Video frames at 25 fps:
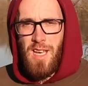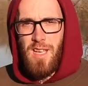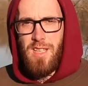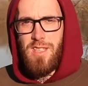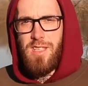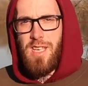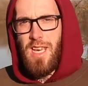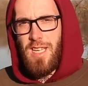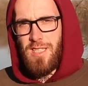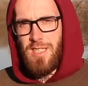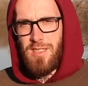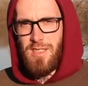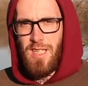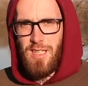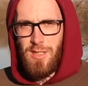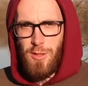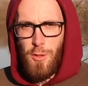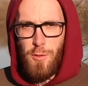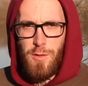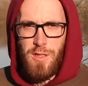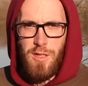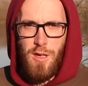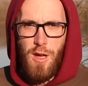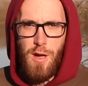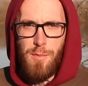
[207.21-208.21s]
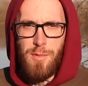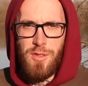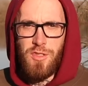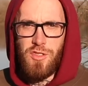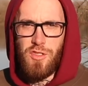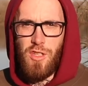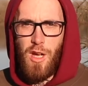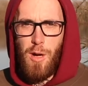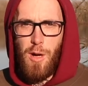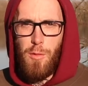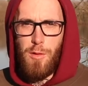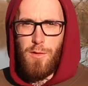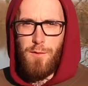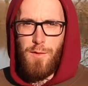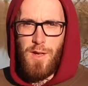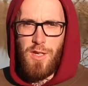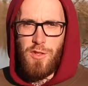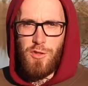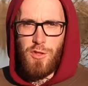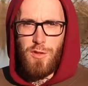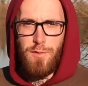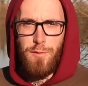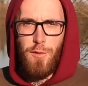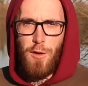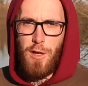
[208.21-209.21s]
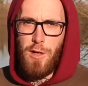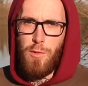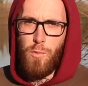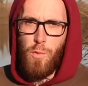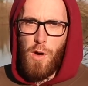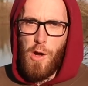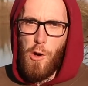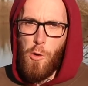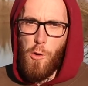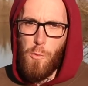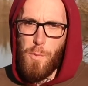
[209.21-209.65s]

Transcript: Yes, they do the urban style adventures very well,